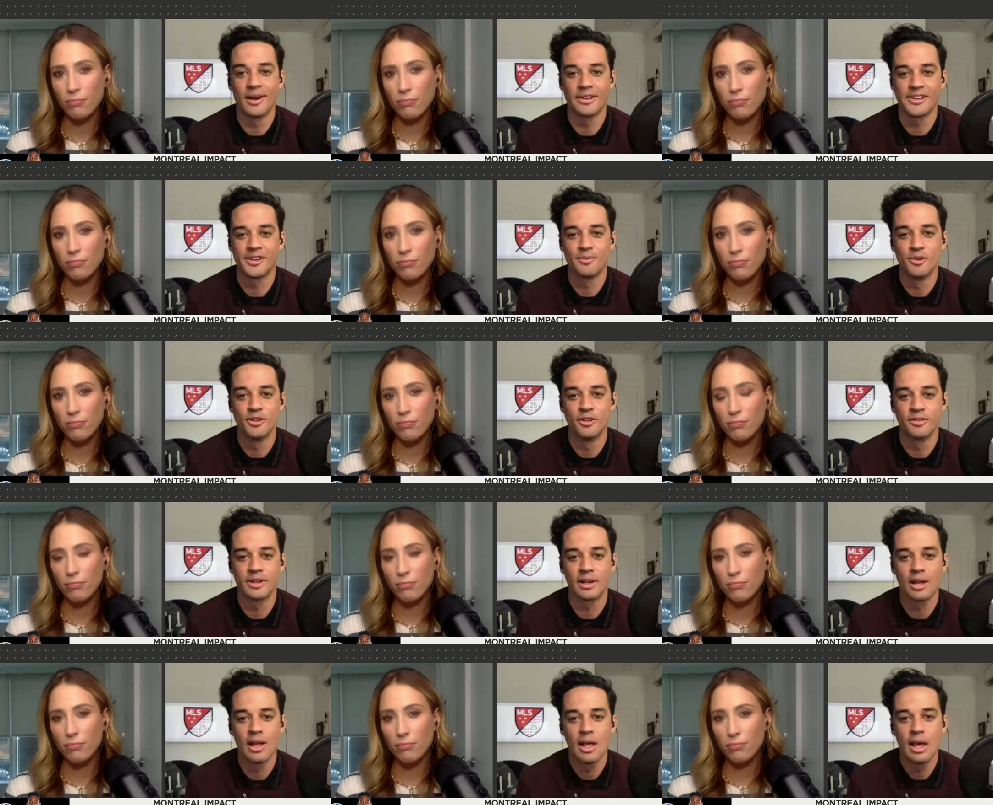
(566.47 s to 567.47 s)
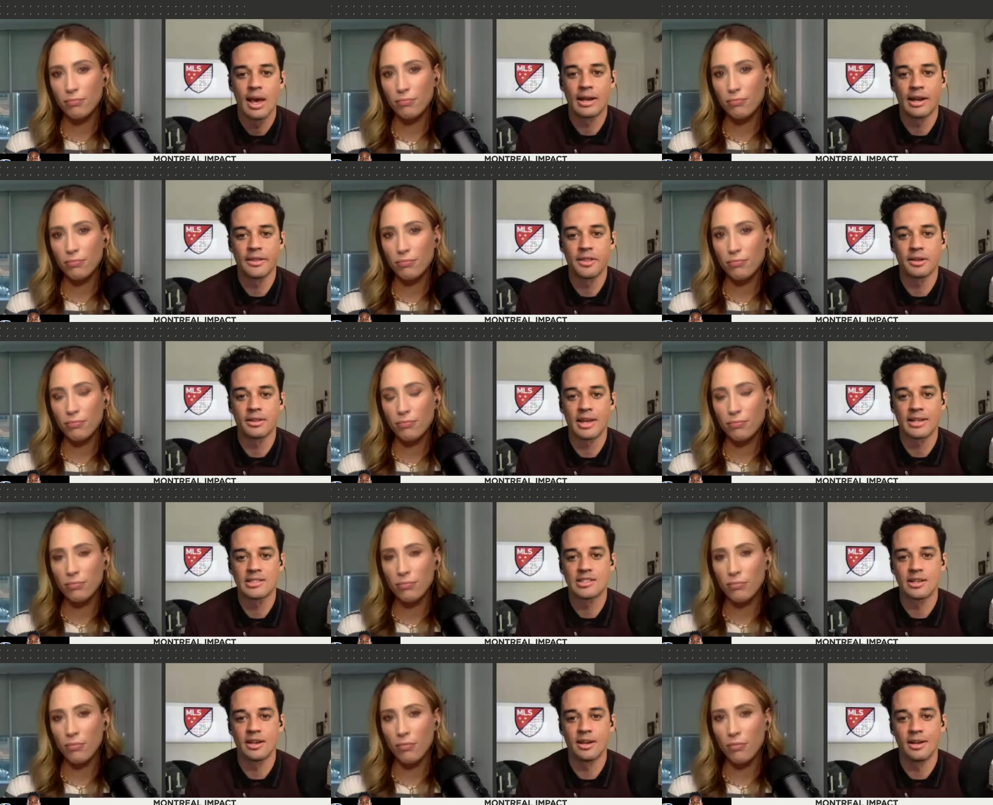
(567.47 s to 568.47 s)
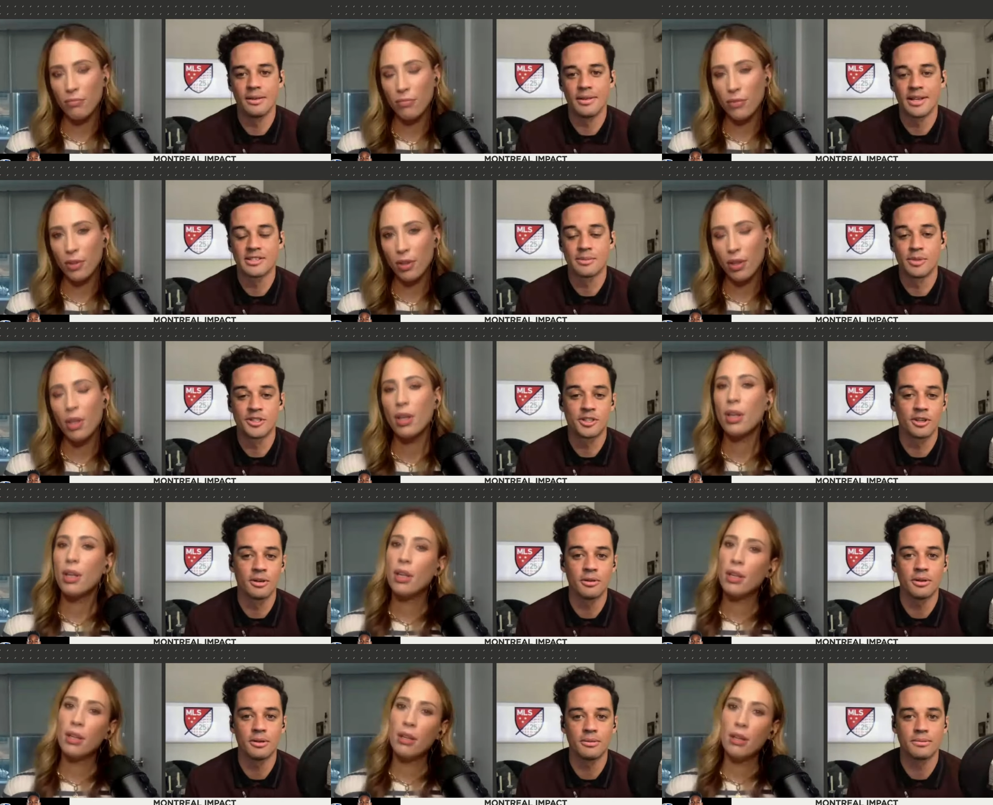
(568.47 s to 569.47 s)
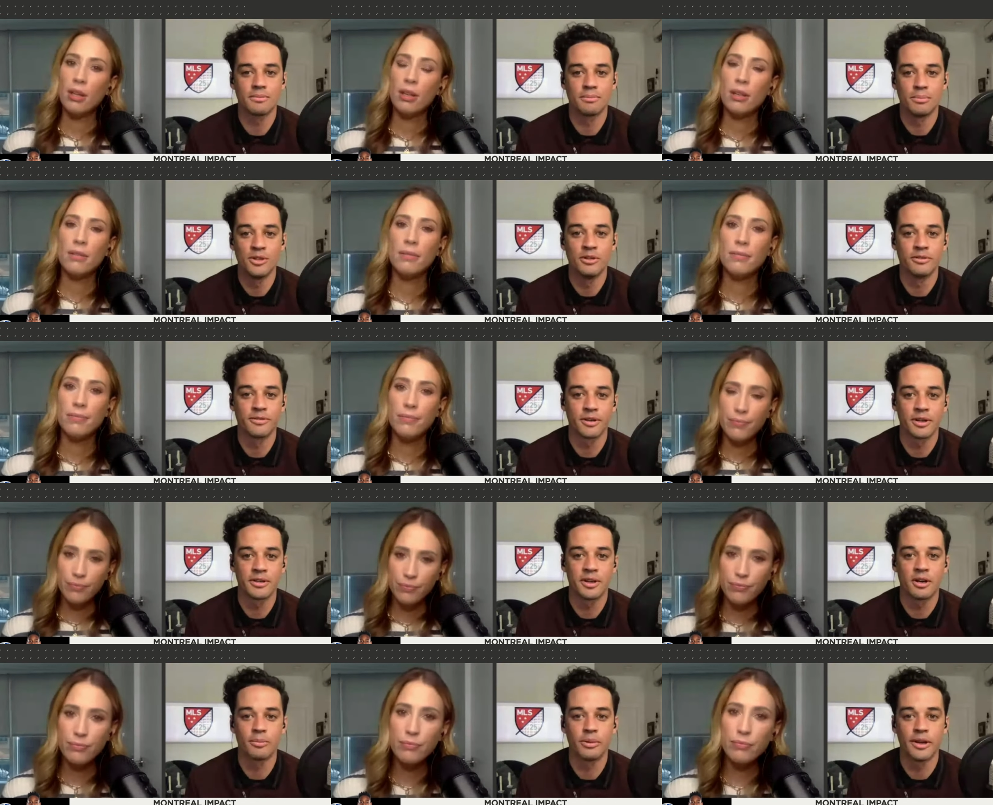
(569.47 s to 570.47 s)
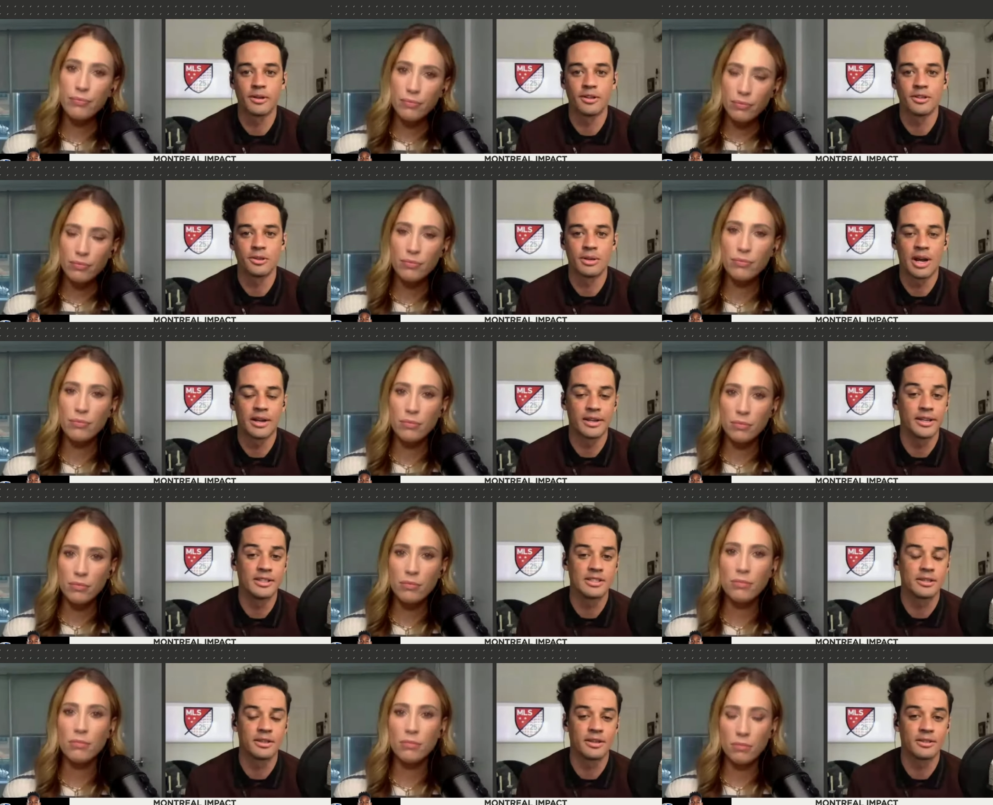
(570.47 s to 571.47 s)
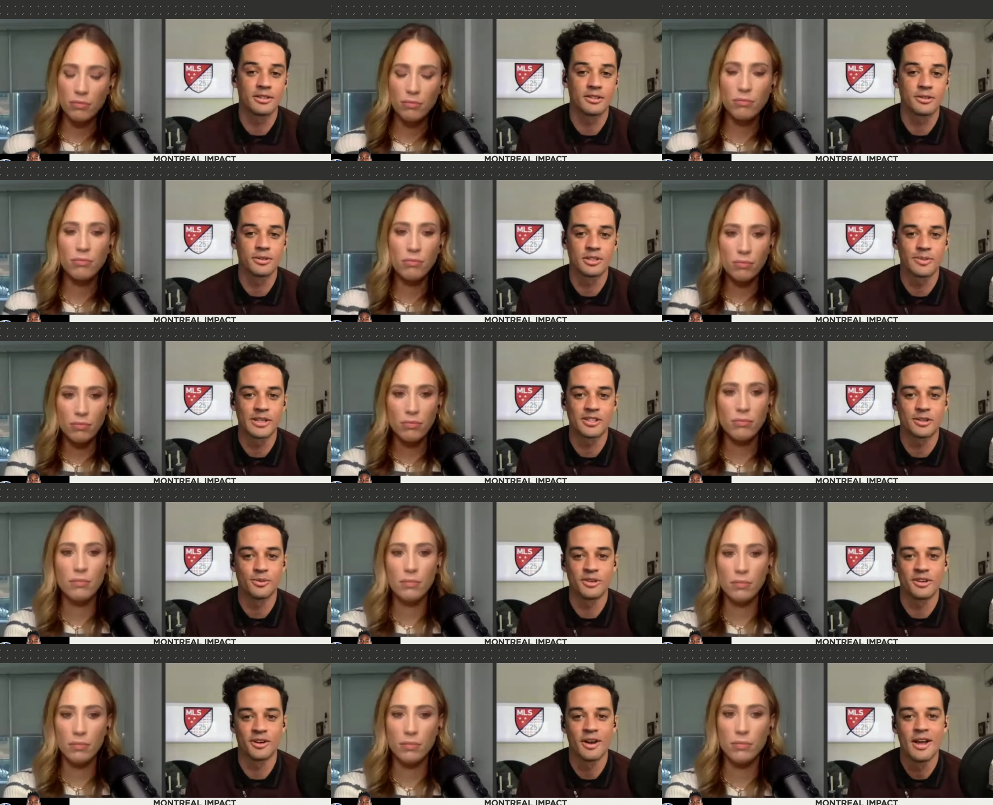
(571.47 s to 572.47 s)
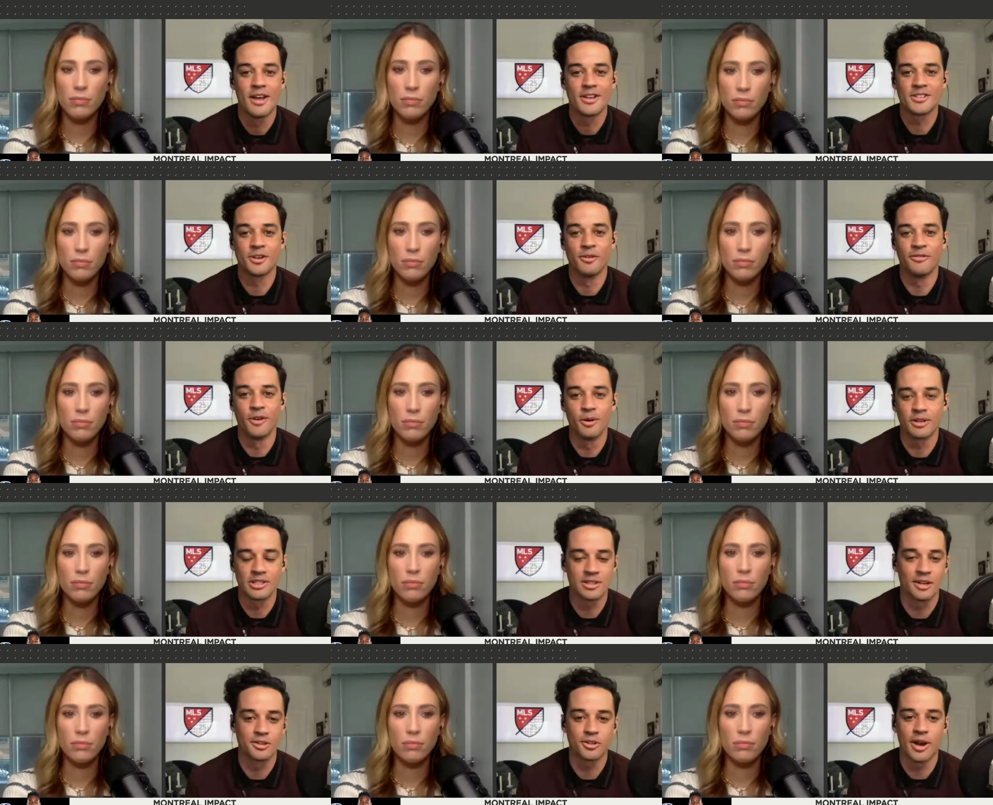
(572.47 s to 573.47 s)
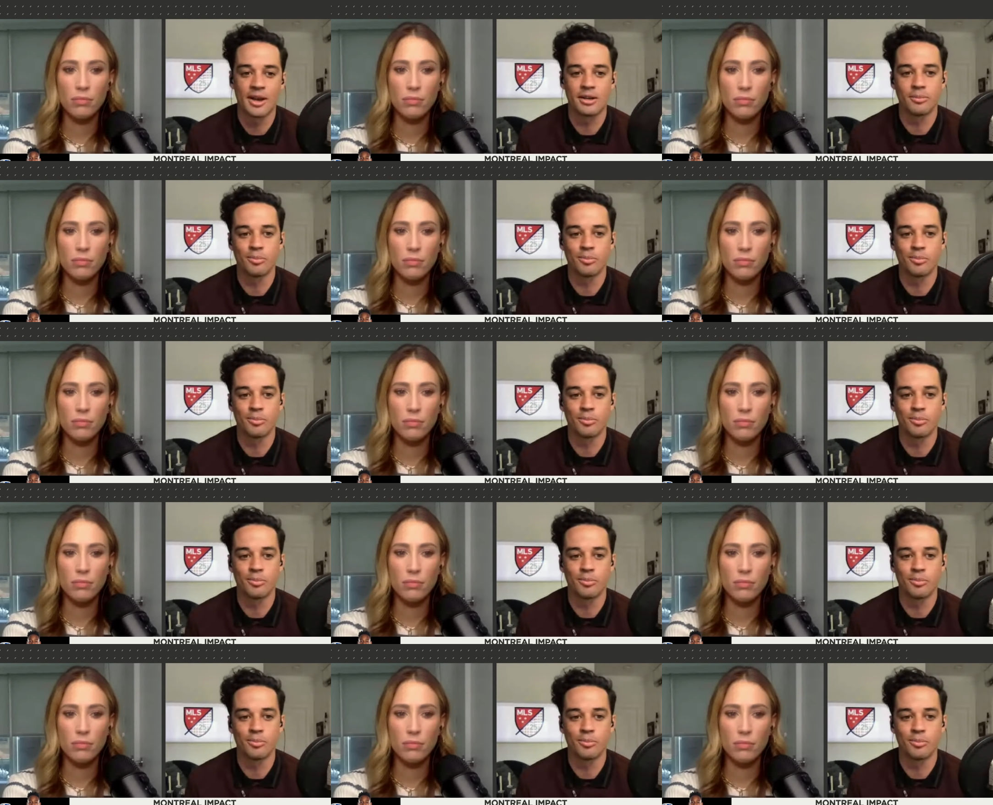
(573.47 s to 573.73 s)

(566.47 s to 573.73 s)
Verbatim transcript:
Speaker 1: uh, get a move. And, and I think that's a, that's a mature move for a young player to do. Not an easy thing to do, especially when you're so focused on trying